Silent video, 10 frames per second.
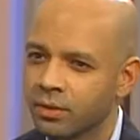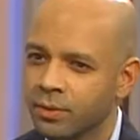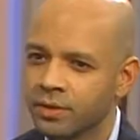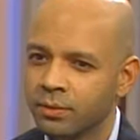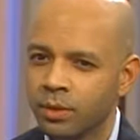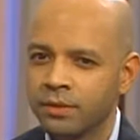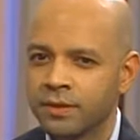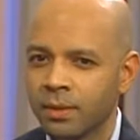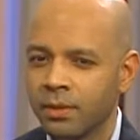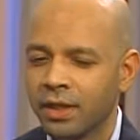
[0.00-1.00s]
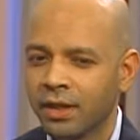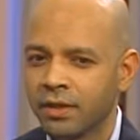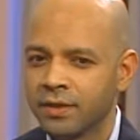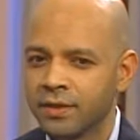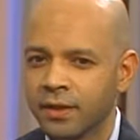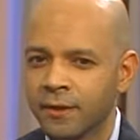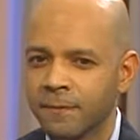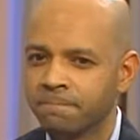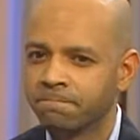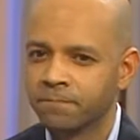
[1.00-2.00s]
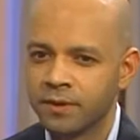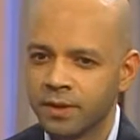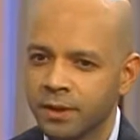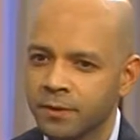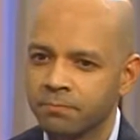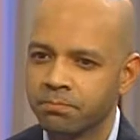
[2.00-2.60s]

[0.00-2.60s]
So when somebody has, let's say,